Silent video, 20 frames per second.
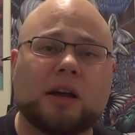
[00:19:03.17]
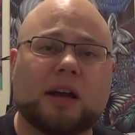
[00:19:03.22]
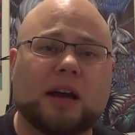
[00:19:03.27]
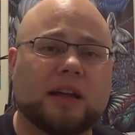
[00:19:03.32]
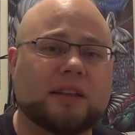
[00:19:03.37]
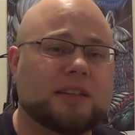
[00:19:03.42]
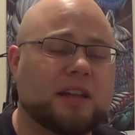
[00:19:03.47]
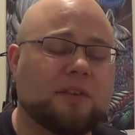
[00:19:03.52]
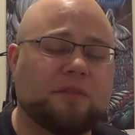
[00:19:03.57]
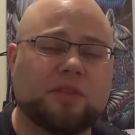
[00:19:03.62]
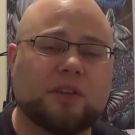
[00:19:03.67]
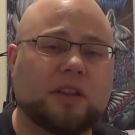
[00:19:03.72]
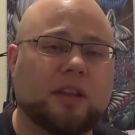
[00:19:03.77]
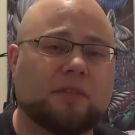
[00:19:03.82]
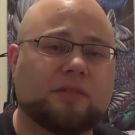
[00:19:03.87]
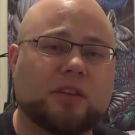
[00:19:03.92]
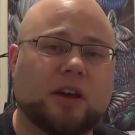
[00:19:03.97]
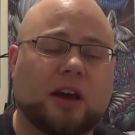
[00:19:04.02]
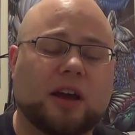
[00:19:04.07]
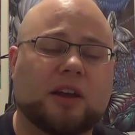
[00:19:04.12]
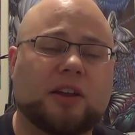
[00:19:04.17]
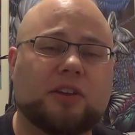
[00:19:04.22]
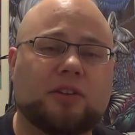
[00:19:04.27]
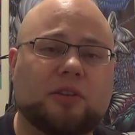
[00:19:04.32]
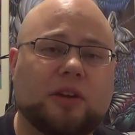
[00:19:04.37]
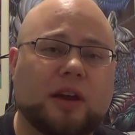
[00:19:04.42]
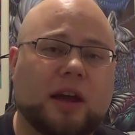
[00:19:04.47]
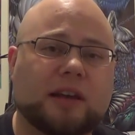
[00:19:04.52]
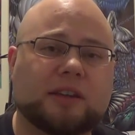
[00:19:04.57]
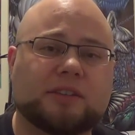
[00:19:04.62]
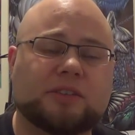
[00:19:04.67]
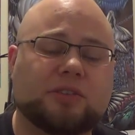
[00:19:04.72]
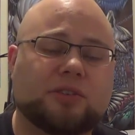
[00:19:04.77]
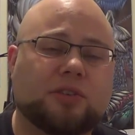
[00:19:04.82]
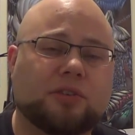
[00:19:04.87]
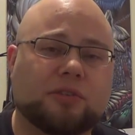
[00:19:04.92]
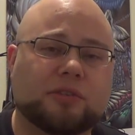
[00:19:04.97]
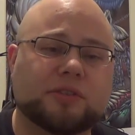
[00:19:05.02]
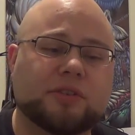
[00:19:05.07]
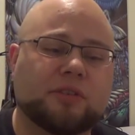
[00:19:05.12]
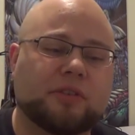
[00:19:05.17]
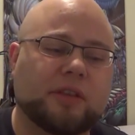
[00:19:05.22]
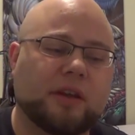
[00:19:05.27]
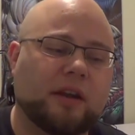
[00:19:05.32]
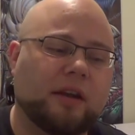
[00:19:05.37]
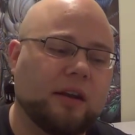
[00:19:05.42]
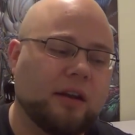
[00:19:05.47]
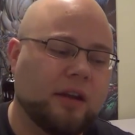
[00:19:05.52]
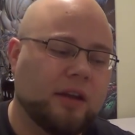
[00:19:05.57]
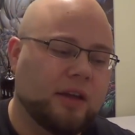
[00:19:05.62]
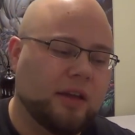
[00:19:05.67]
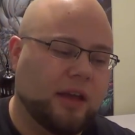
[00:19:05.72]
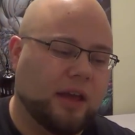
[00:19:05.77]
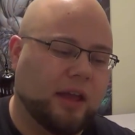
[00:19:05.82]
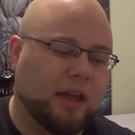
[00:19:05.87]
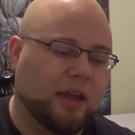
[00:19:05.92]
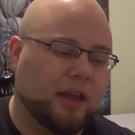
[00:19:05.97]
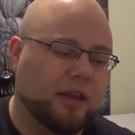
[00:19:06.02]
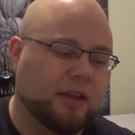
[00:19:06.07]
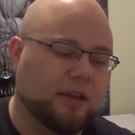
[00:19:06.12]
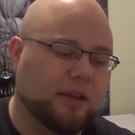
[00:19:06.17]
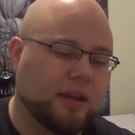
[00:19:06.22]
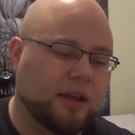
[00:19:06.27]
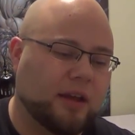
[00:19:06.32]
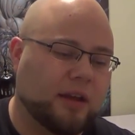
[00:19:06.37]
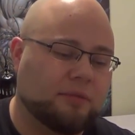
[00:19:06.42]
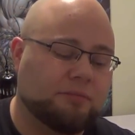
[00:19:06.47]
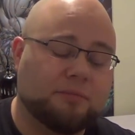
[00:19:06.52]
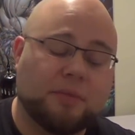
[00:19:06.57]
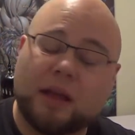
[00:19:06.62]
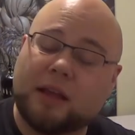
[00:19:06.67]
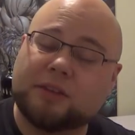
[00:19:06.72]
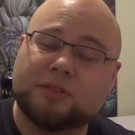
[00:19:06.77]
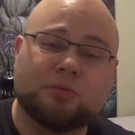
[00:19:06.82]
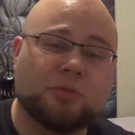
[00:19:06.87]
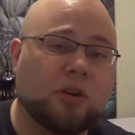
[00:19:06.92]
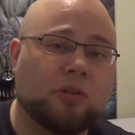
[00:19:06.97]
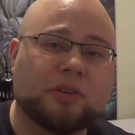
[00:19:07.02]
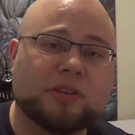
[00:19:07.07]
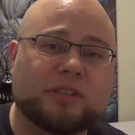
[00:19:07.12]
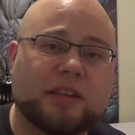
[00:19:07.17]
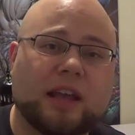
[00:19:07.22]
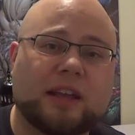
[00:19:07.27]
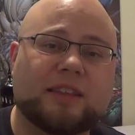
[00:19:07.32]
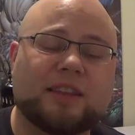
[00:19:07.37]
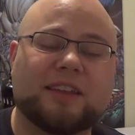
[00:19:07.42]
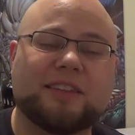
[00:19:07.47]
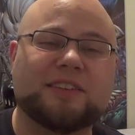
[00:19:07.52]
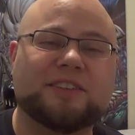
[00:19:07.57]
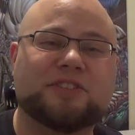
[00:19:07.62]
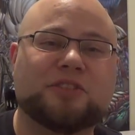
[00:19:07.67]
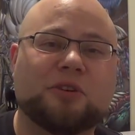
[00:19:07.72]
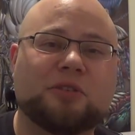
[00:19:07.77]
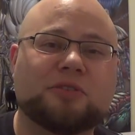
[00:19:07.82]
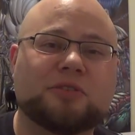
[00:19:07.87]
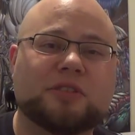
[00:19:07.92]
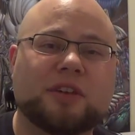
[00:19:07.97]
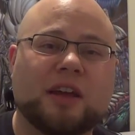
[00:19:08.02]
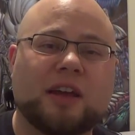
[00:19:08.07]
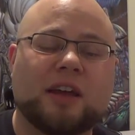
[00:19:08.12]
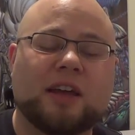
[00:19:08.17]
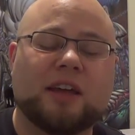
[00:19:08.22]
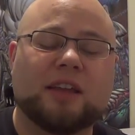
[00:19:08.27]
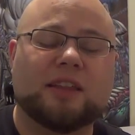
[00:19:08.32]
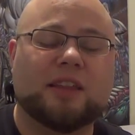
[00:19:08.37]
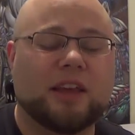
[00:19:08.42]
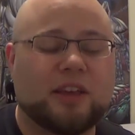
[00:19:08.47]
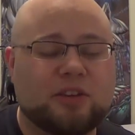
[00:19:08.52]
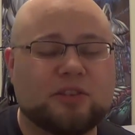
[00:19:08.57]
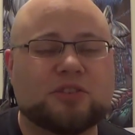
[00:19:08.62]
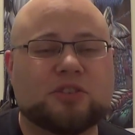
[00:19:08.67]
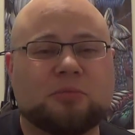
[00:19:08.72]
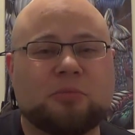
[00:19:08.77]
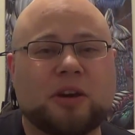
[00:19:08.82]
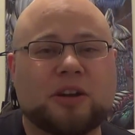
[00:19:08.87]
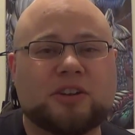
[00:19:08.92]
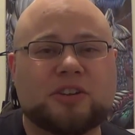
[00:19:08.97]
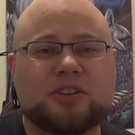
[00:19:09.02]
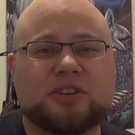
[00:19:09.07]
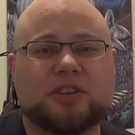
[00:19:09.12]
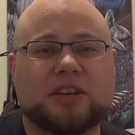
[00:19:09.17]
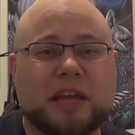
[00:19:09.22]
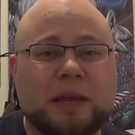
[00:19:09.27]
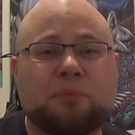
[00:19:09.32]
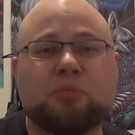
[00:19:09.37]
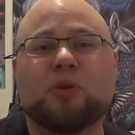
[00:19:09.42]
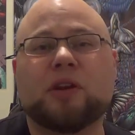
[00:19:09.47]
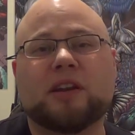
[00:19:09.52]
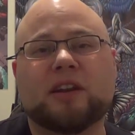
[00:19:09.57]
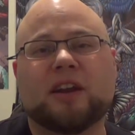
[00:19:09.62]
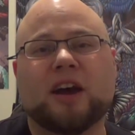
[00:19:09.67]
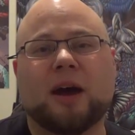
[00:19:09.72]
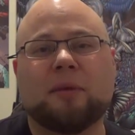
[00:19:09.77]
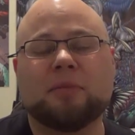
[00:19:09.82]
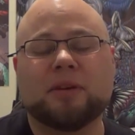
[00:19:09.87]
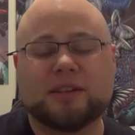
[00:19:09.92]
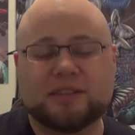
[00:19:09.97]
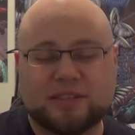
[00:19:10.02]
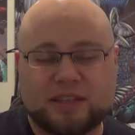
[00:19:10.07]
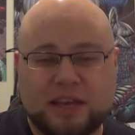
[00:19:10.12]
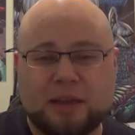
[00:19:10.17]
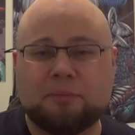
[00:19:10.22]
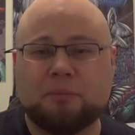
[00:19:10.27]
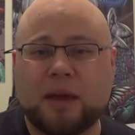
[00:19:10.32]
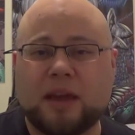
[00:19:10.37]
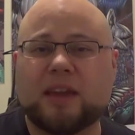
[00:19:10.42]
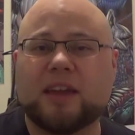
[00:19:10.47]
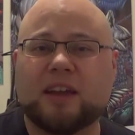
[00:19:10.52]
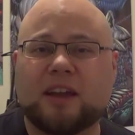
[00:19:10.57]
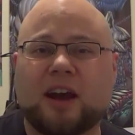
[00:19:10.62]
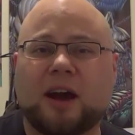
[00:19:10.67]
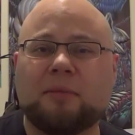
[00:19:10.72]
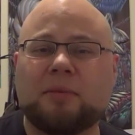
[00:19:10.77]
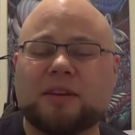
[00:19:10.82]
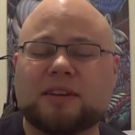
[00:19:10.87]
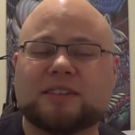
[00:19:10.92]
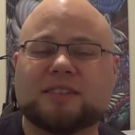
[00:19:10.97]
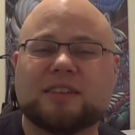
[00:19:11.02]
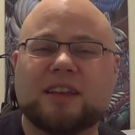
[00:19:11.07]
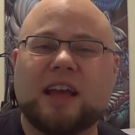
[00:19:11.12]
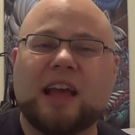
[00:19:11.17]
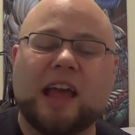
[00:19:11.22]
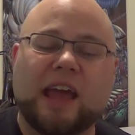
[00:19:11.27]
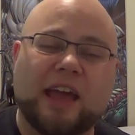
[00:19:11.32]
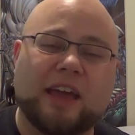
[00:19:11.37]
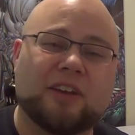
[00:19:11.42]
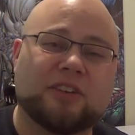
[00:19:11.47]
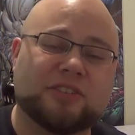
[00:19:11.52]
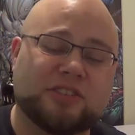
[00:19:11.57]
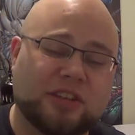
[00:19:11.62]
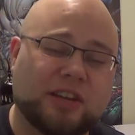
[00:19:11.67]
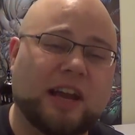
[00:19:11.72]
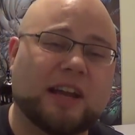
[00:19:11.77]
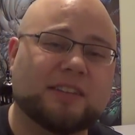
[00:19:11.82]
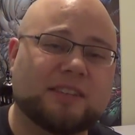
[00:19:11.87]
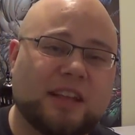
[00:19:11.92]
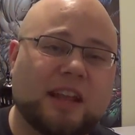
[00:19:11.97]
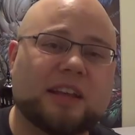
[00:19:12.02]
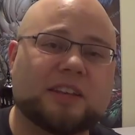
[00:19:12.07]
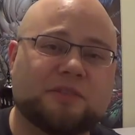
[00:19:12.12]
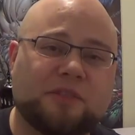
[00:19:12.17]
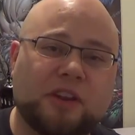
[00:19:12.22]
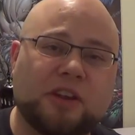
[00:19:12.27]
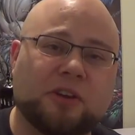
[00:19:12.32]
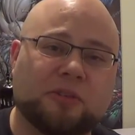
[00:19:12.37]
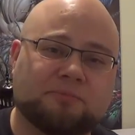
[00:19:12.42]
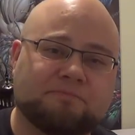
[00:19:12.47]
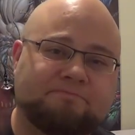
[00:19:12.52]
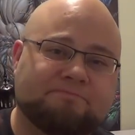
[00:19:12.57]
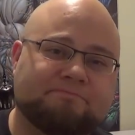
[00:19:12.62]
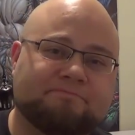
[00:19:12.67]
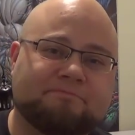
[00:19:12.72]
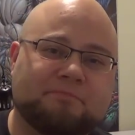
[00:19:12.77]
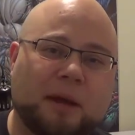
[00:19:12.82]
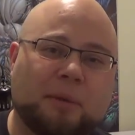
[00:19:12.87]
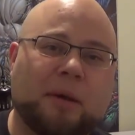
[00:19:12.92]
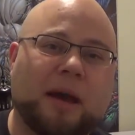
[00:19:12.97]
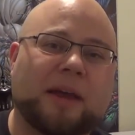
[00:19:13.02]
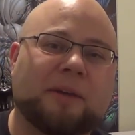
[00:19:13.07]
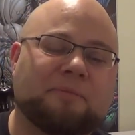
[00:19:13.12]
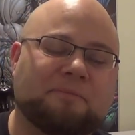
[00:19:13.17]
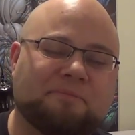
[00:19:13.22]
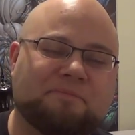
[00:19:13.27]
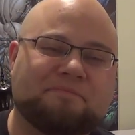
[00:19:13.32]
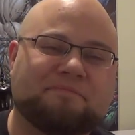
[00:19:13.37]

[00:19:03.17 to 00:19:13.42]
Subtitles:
I definitely love talking to you guys and you girls out there. And as we always say at the end of these shows, thank you so much. Keep reading comics, keep making comics, and I'll see you guys in the next video. Bye-bye.